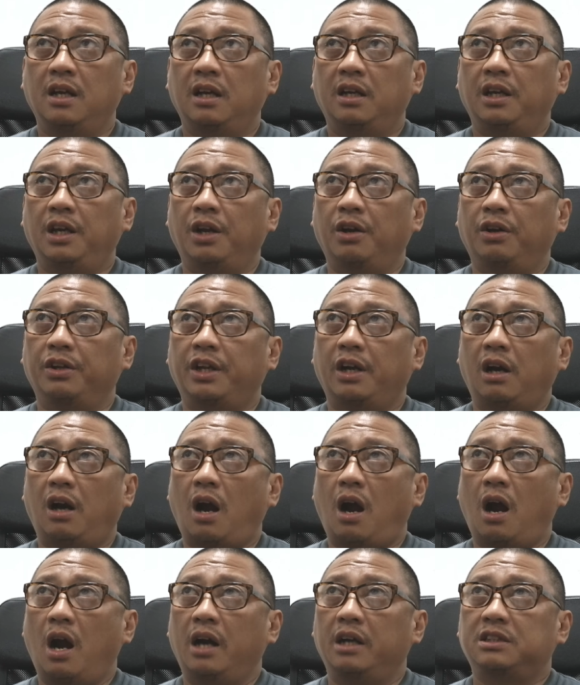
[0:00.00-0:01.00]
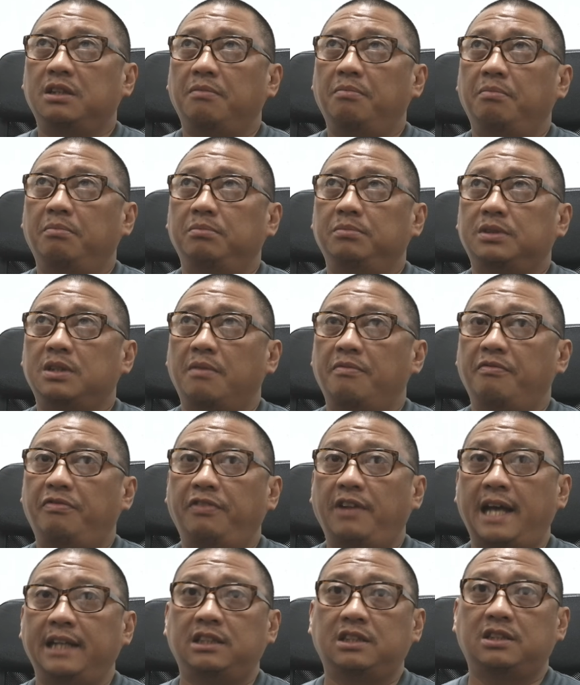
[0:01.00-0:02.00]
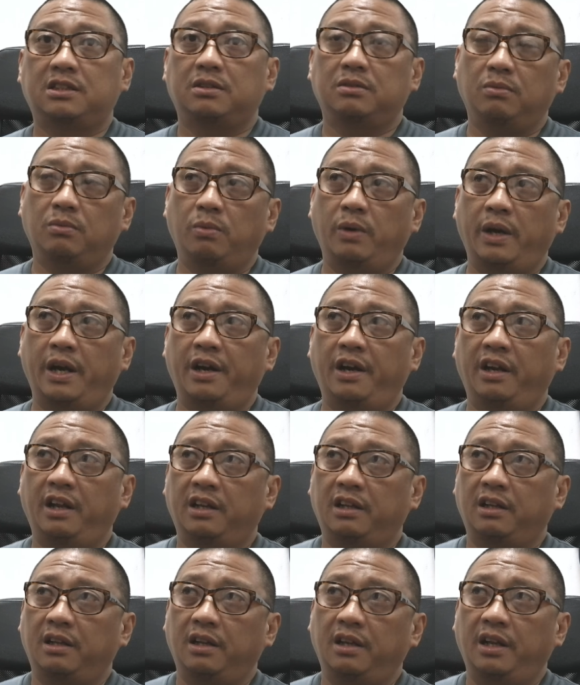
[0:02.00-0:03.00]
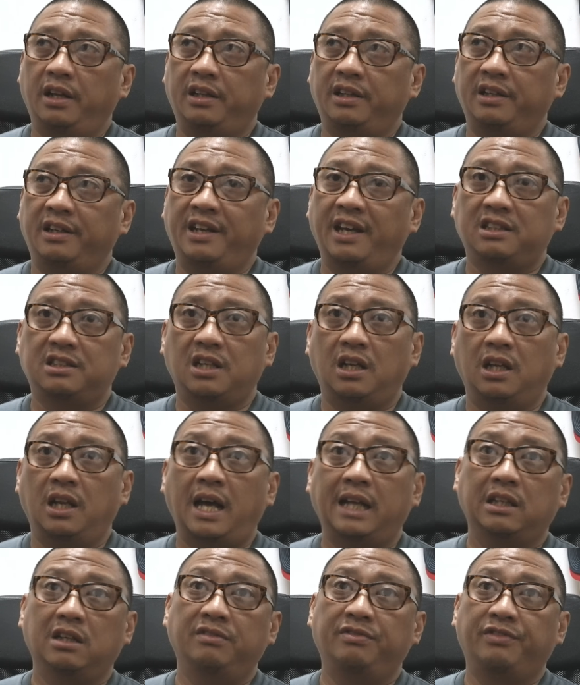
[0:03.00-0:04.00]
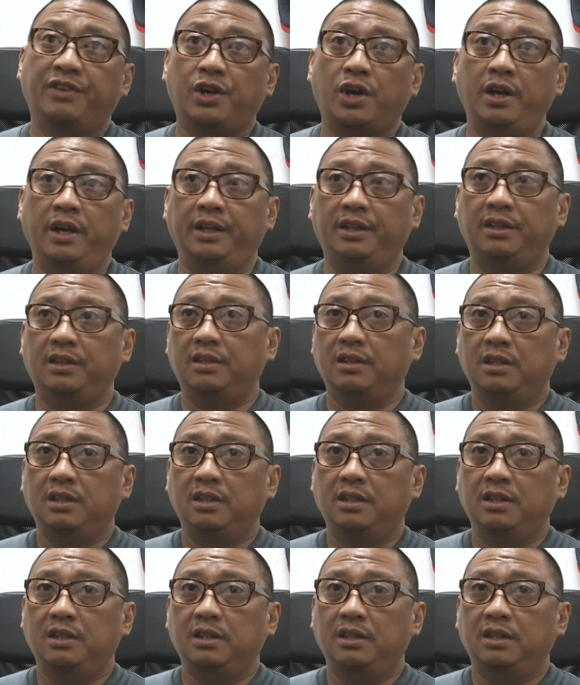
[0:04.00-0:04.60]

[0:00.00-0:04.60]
you know, there are some flats where it gets a lot of current,